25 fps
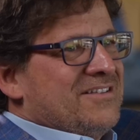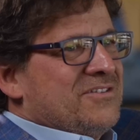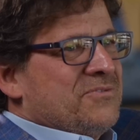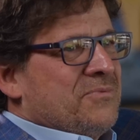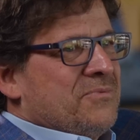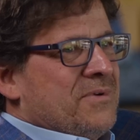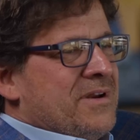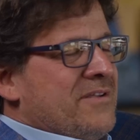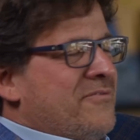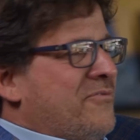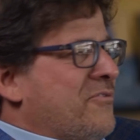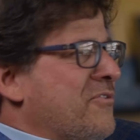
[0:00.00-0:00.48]

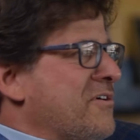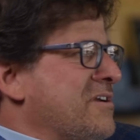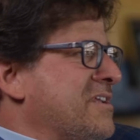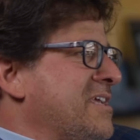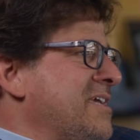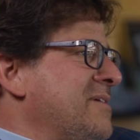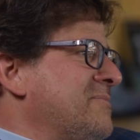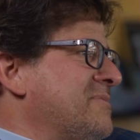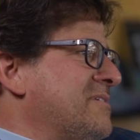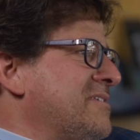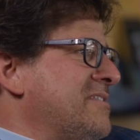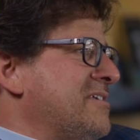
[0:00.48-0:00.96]
24
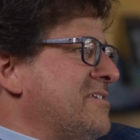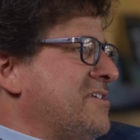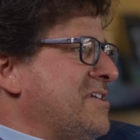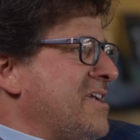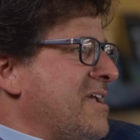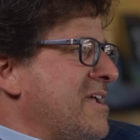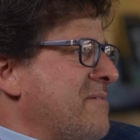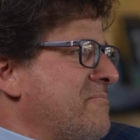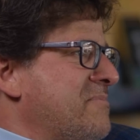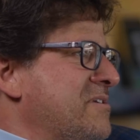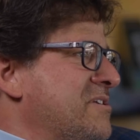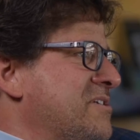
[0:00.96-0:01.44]
teams in the
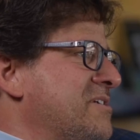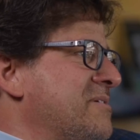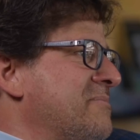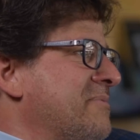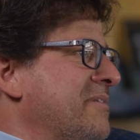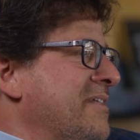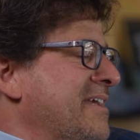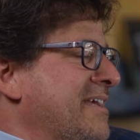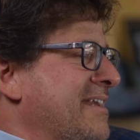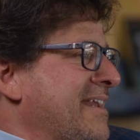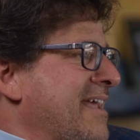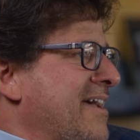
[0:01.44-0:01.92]
Championship
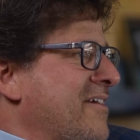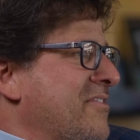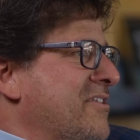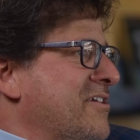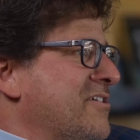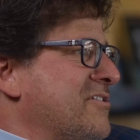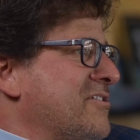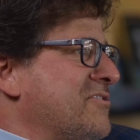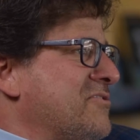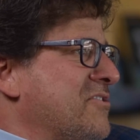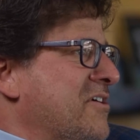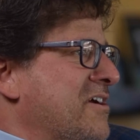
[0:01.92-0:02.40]
League now
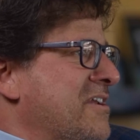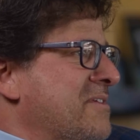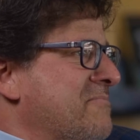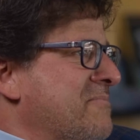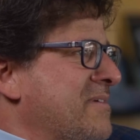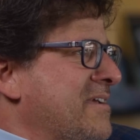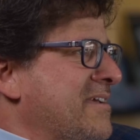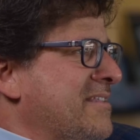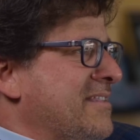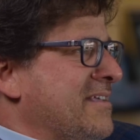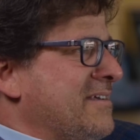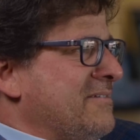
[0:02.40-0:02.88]
that are trying to
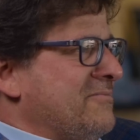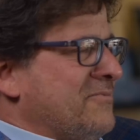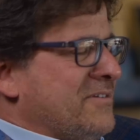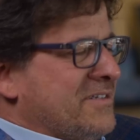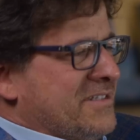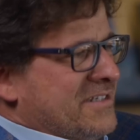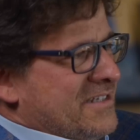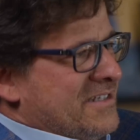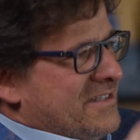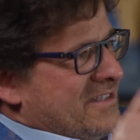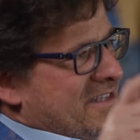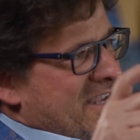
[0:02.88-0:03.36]
be in
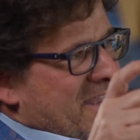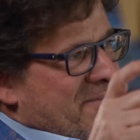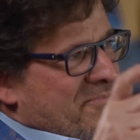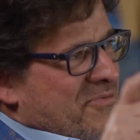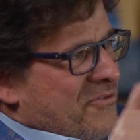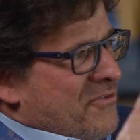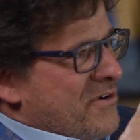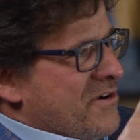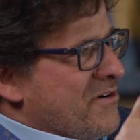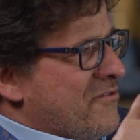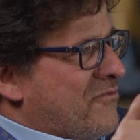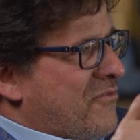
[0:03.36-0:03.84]
the top
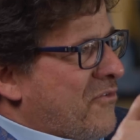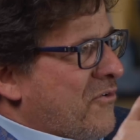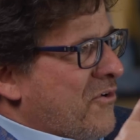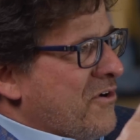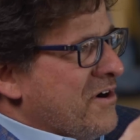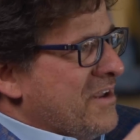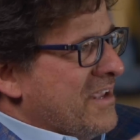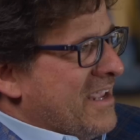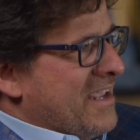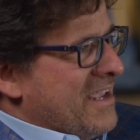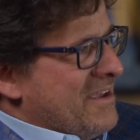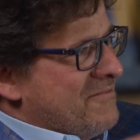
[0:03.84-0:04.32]
three or
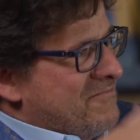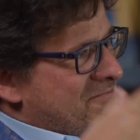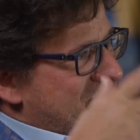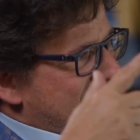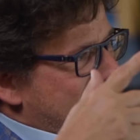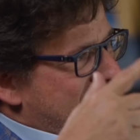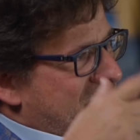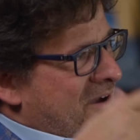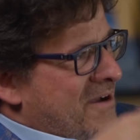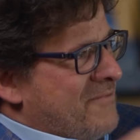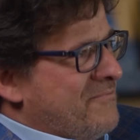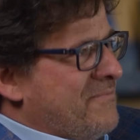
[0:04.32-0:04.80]
four to get
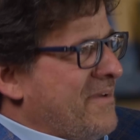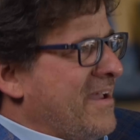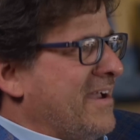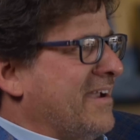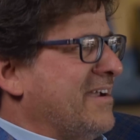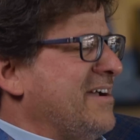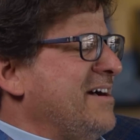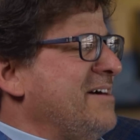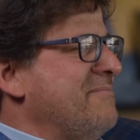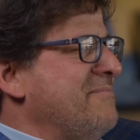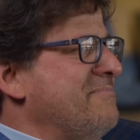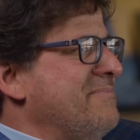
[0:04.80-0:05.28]
popped
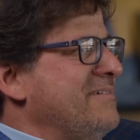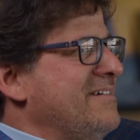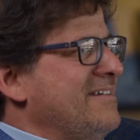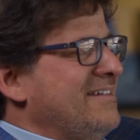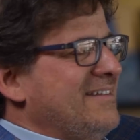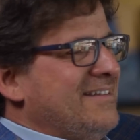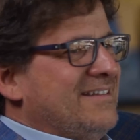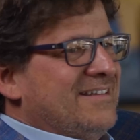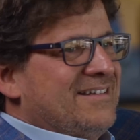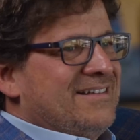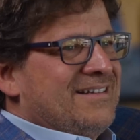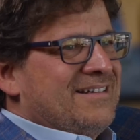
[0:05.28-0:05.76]
back up.
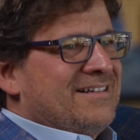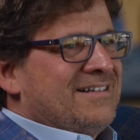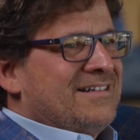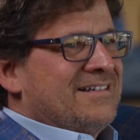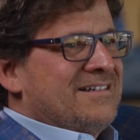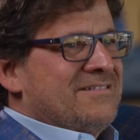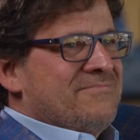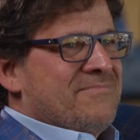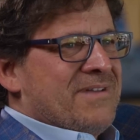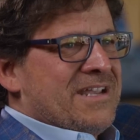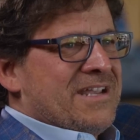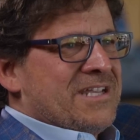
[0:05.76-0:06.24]

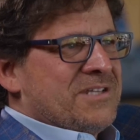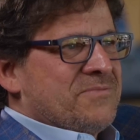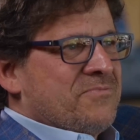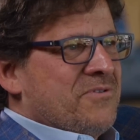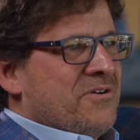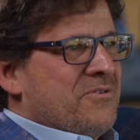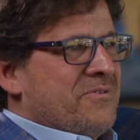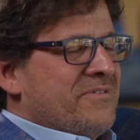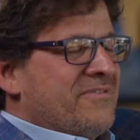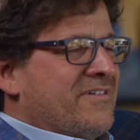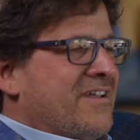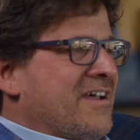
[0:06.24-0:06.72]
In
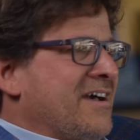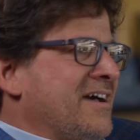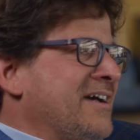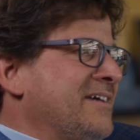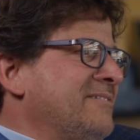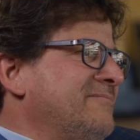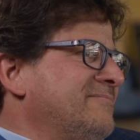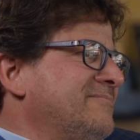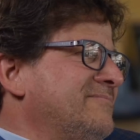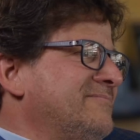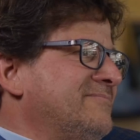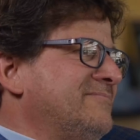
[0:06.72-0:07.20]
baseball, we've
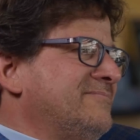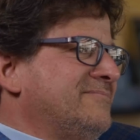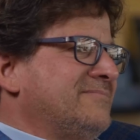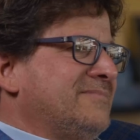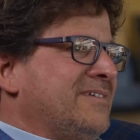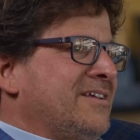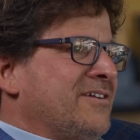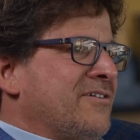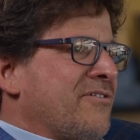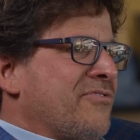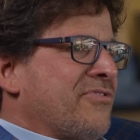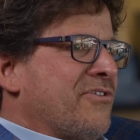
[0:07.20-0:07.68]
got,
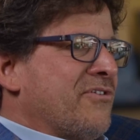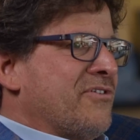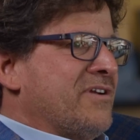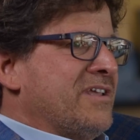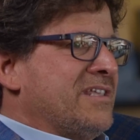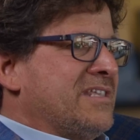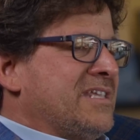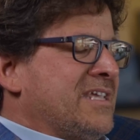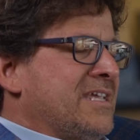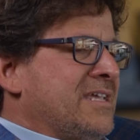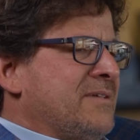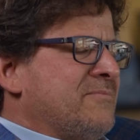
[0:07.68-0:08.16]
you know,
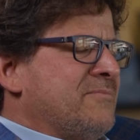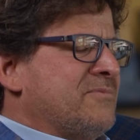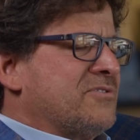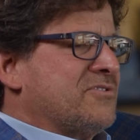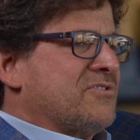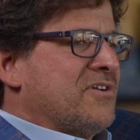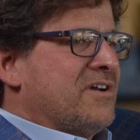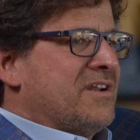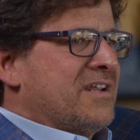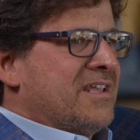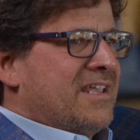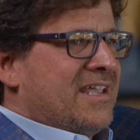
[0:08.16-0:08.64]
30 teams
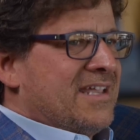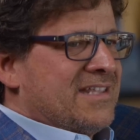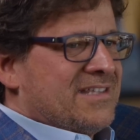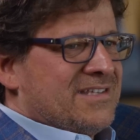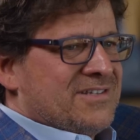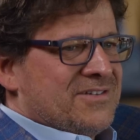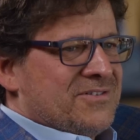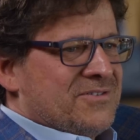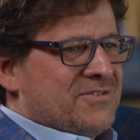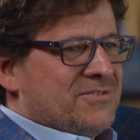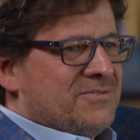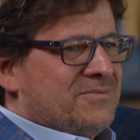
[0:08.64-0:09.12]
trying to get
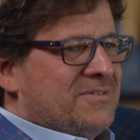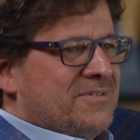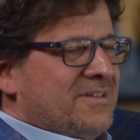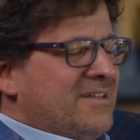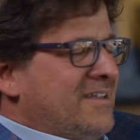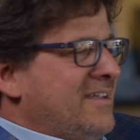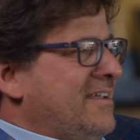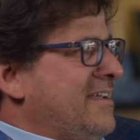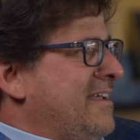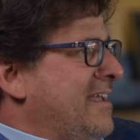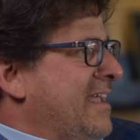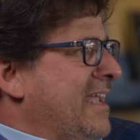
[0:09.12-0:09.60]
to
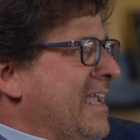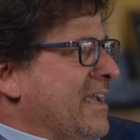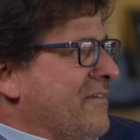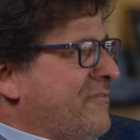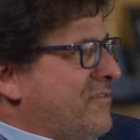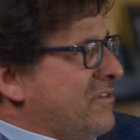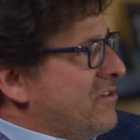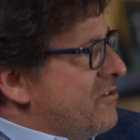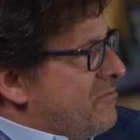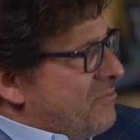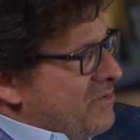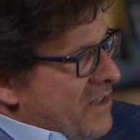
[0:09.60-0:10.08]
a
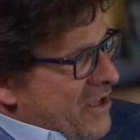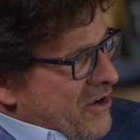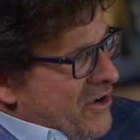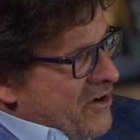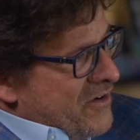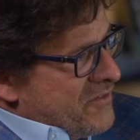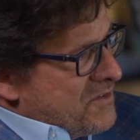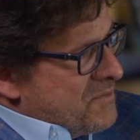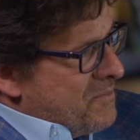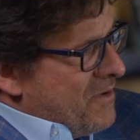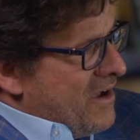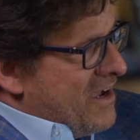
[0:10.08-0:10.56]
handful of
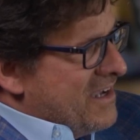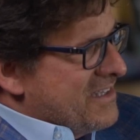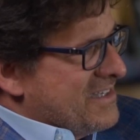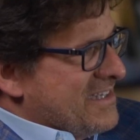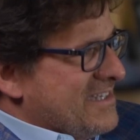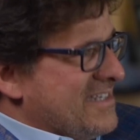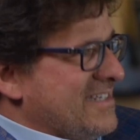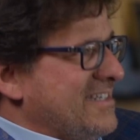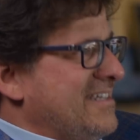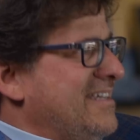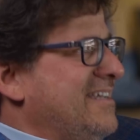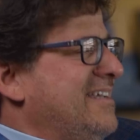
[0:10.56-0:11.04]
playoff
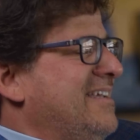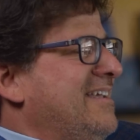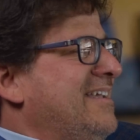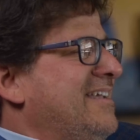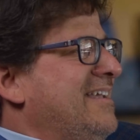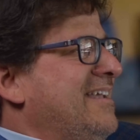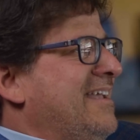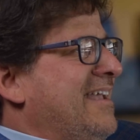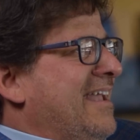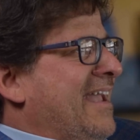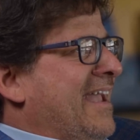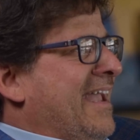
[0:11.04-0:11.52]
spots,
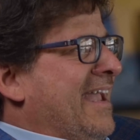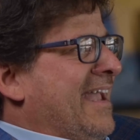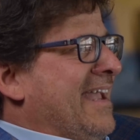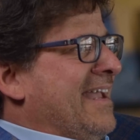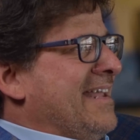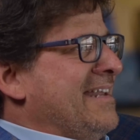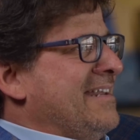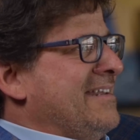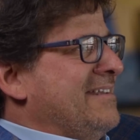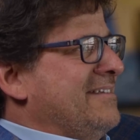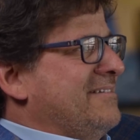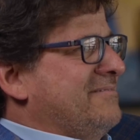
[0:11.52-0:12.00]

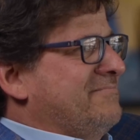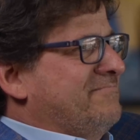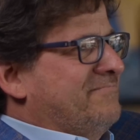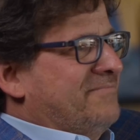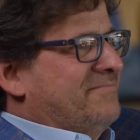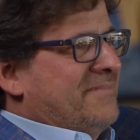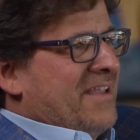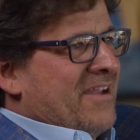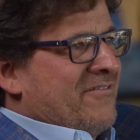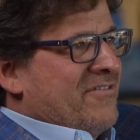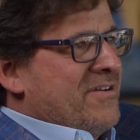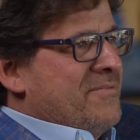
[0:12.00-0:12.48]
and
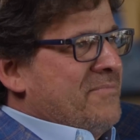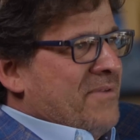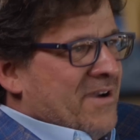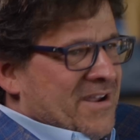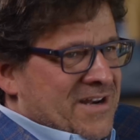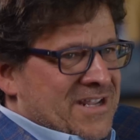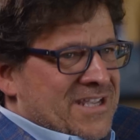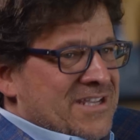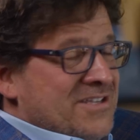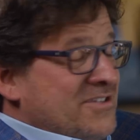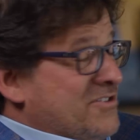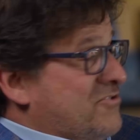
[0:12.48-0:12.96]

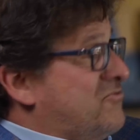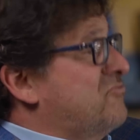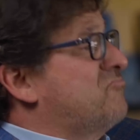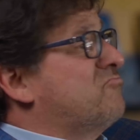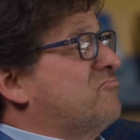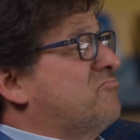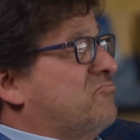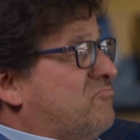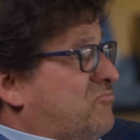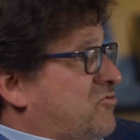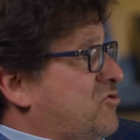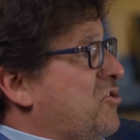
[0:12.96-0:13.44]
everybody is
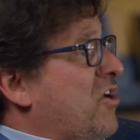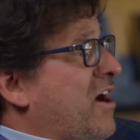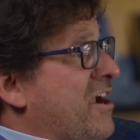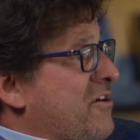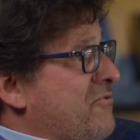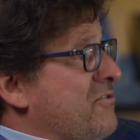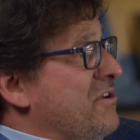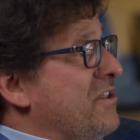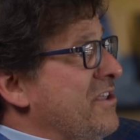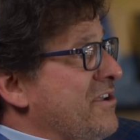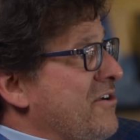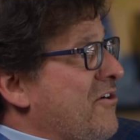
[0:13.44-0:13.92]

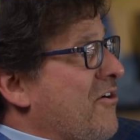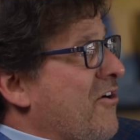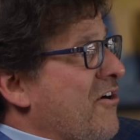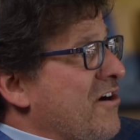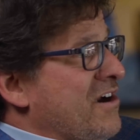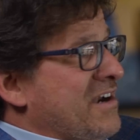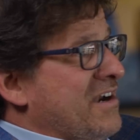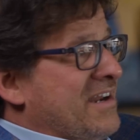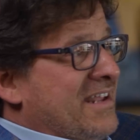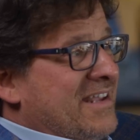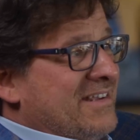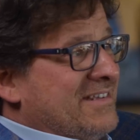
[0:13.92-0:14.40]
trying really
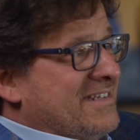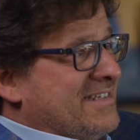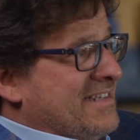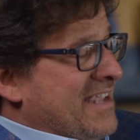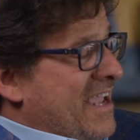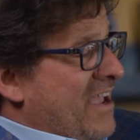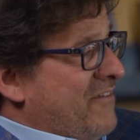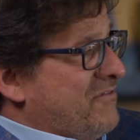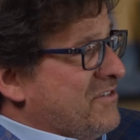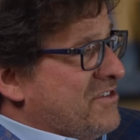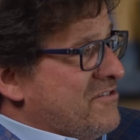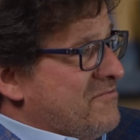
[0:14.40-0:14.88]
hard and has
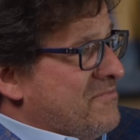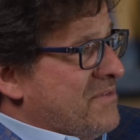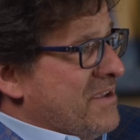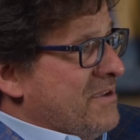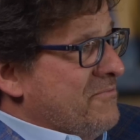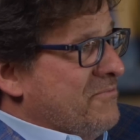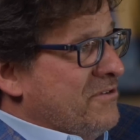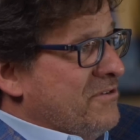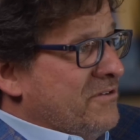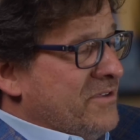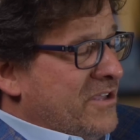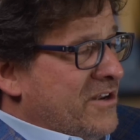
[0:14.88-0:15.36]
staffs of
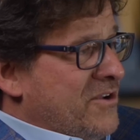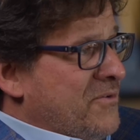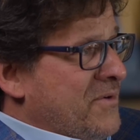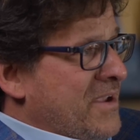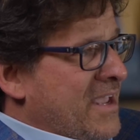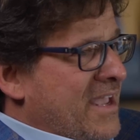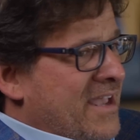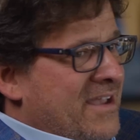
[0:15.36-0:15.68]
people. You know, we